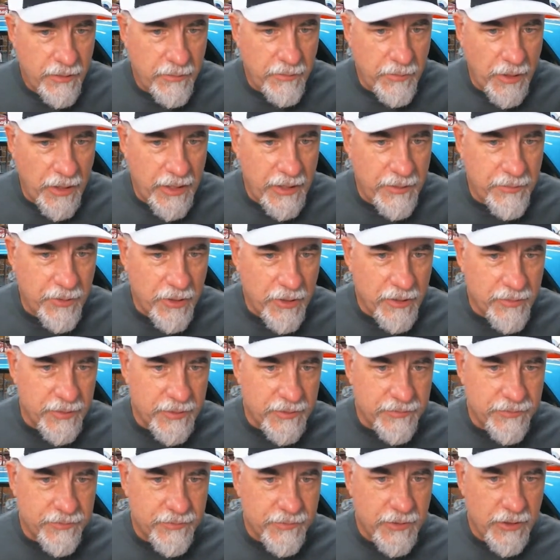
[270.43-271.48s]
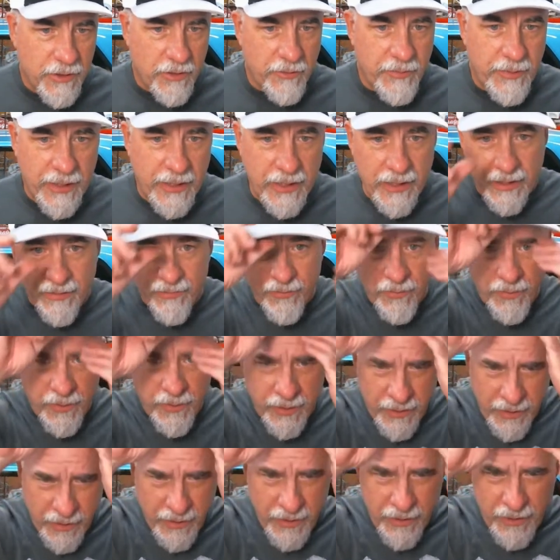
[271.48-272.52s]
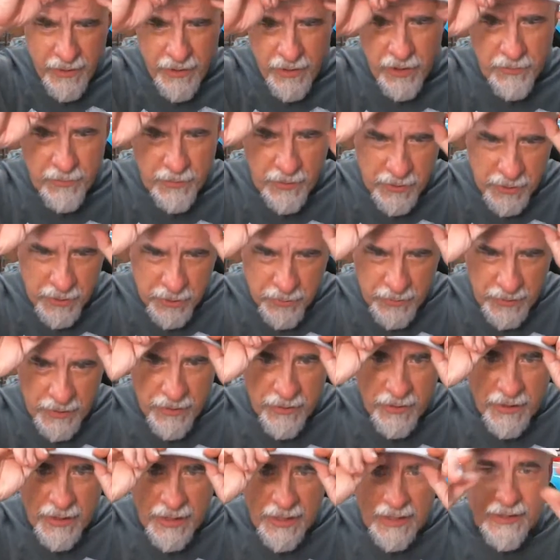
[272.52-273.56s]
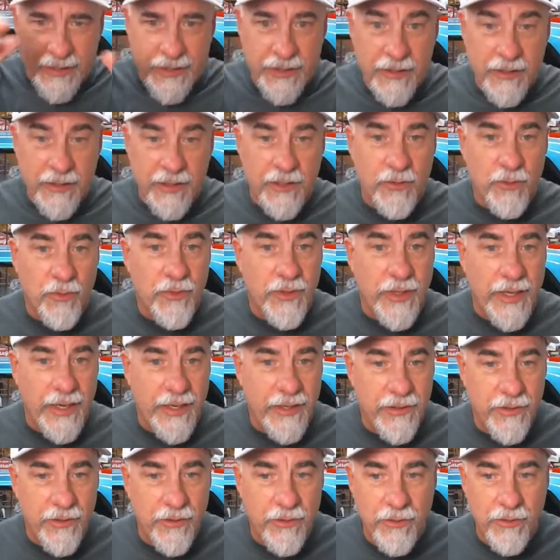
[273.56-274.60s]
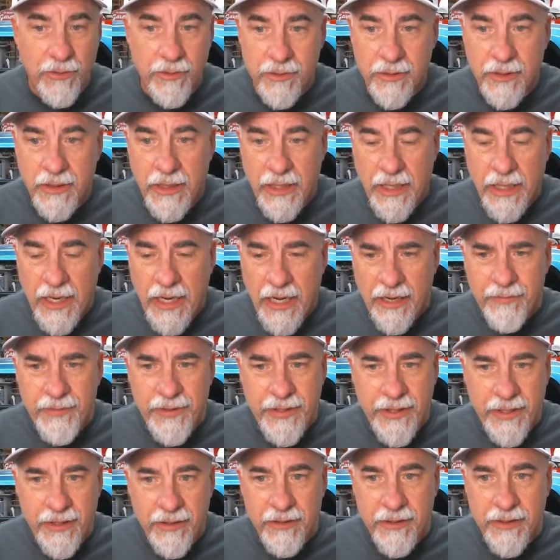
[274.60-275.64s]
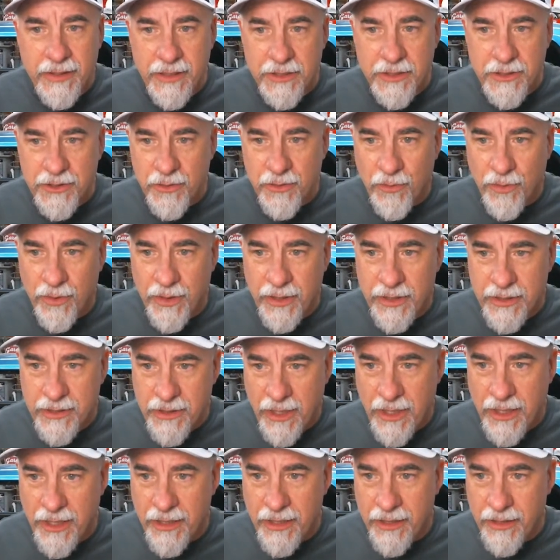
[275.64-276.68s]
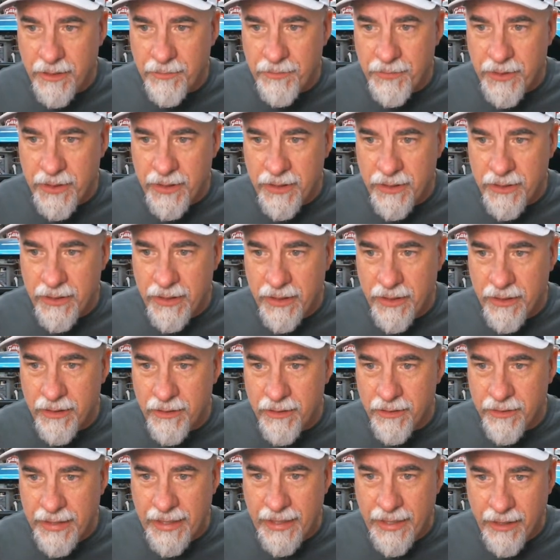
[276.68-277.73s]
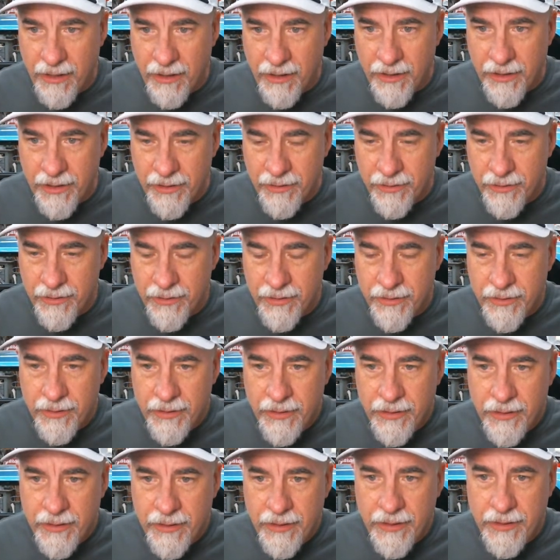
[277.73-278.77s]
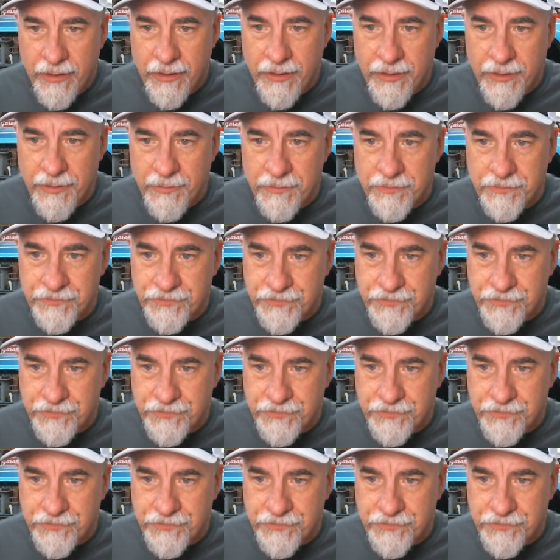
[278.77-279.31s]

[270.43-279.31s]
Brian Bergman, hello, Barry and everyone. Hope all is well. Hot here in North Idaho. I've been hearing that it's hot up in that area. I